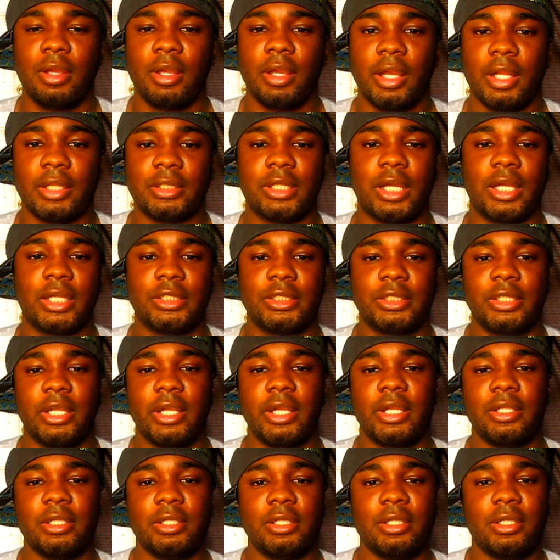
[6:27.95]
It's like
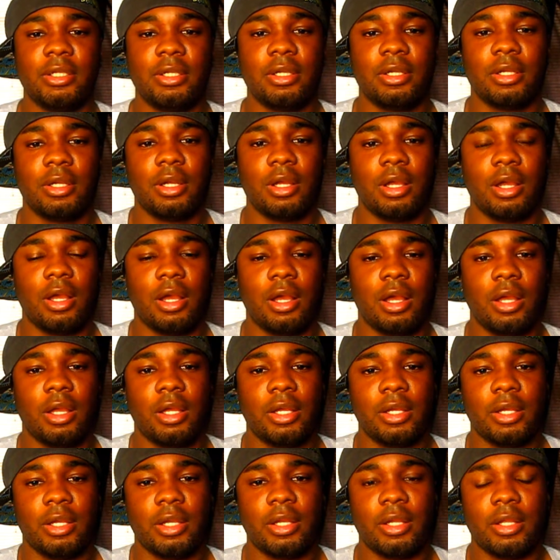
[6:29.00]
seeing
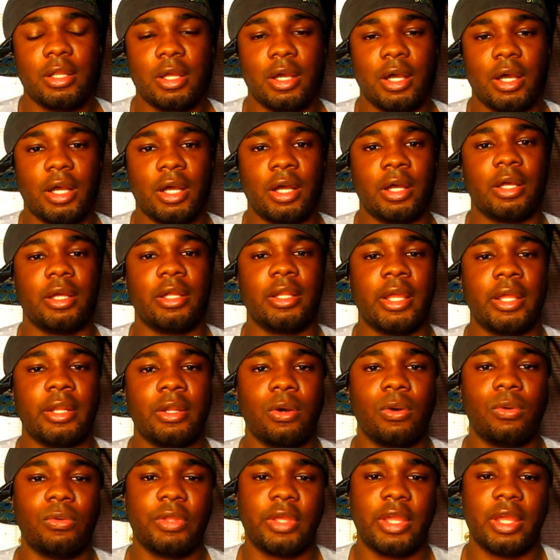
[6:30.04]
an
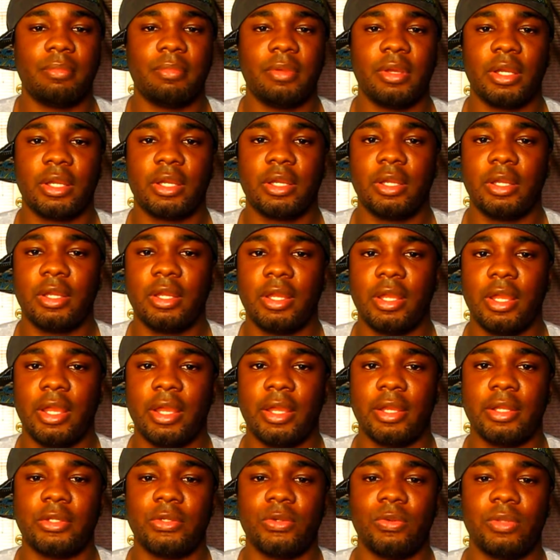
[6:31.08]
old gimmick
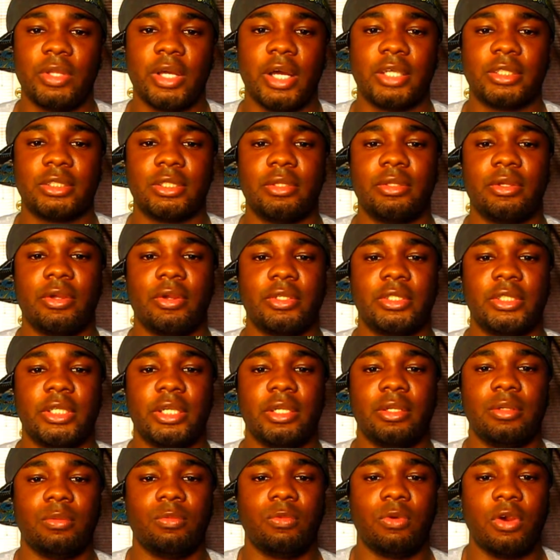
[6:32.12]
in
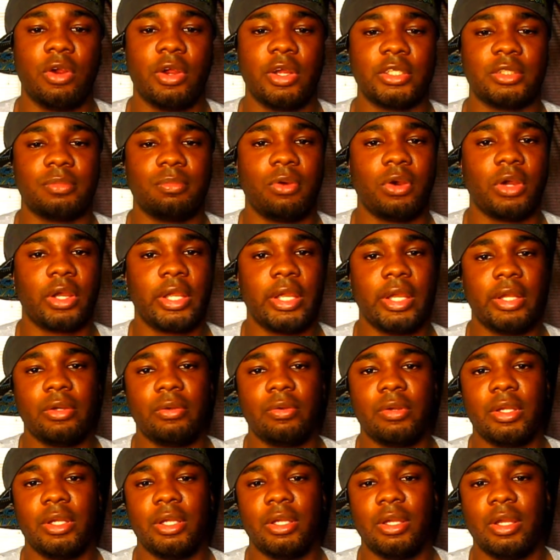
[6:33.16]
2013, whereas Mark
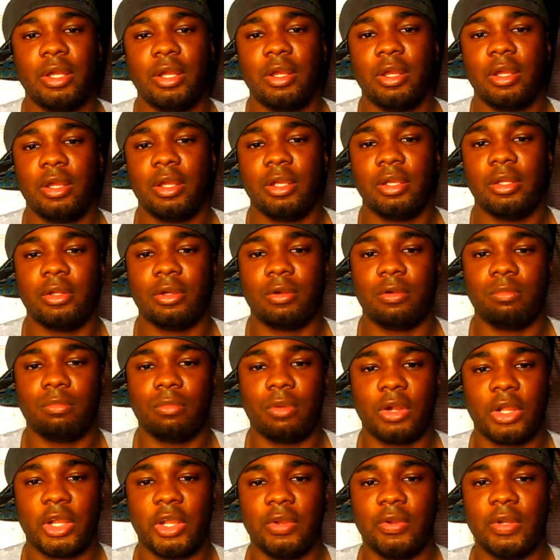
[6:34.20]
Henry.
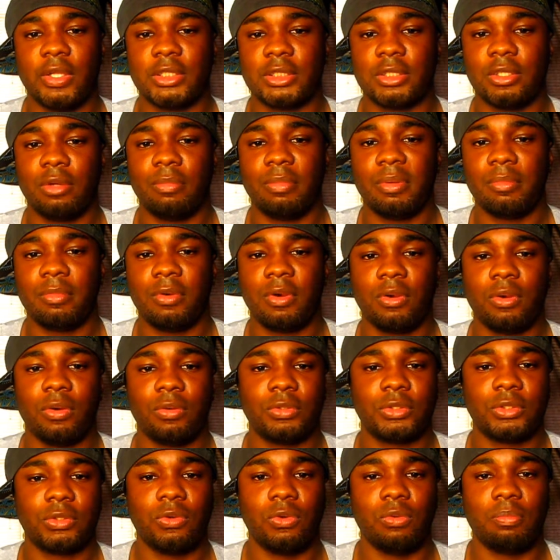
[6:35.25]
Mark Henry's a little bit more old
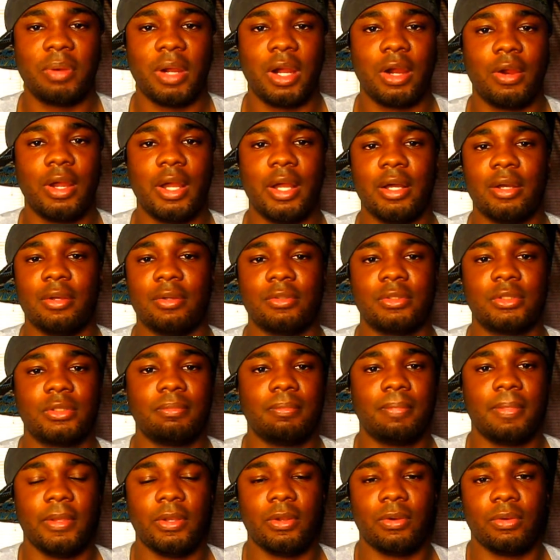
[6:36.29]
school powerhouse.
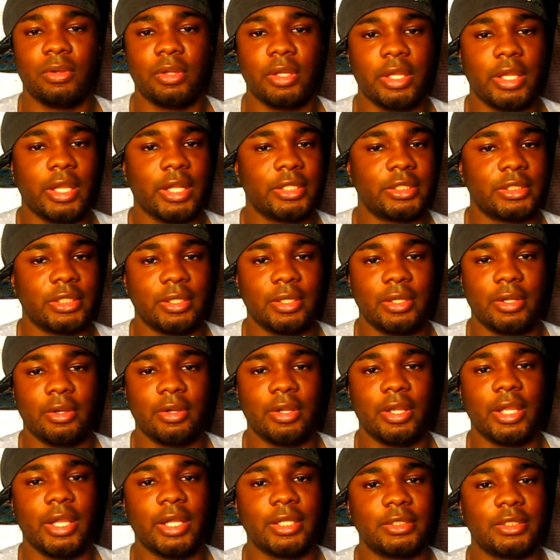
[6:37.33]
He gets in there,
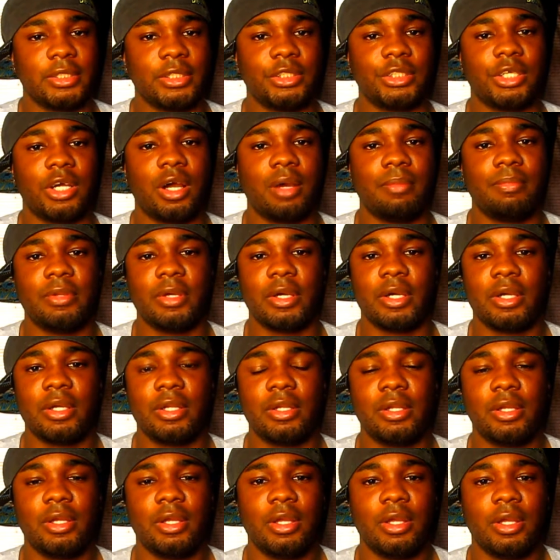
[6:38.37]
he gets the job
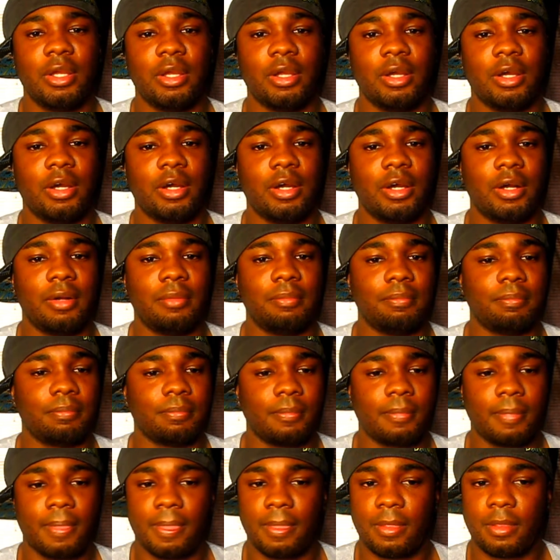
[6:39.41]
done.
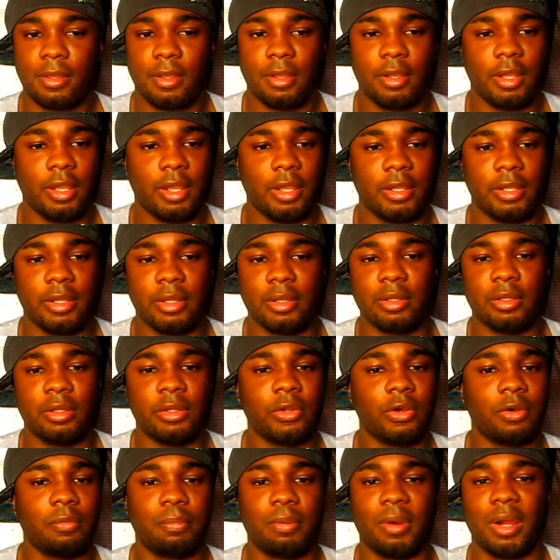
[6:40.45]

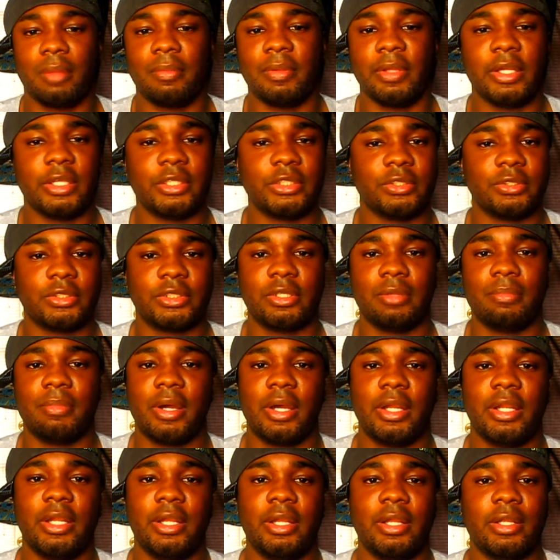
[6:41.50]
Probably injures
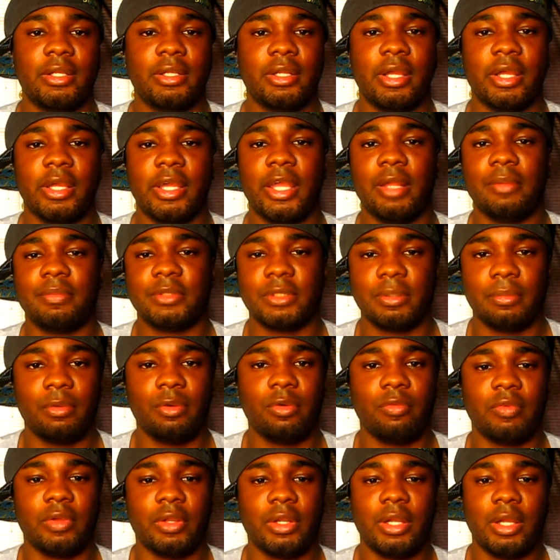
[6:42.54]
somebody and keeps it
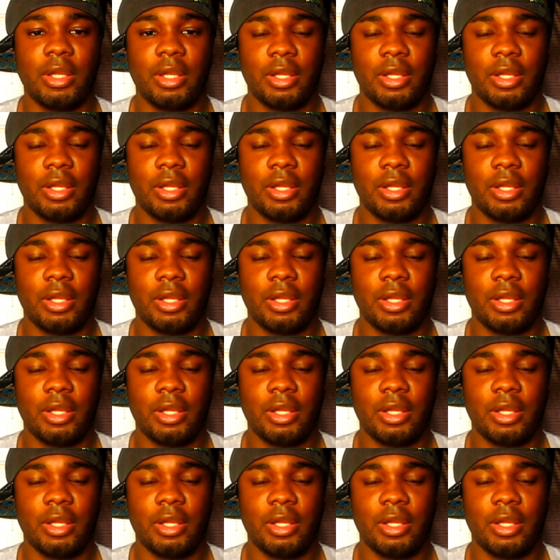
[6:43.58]
moving.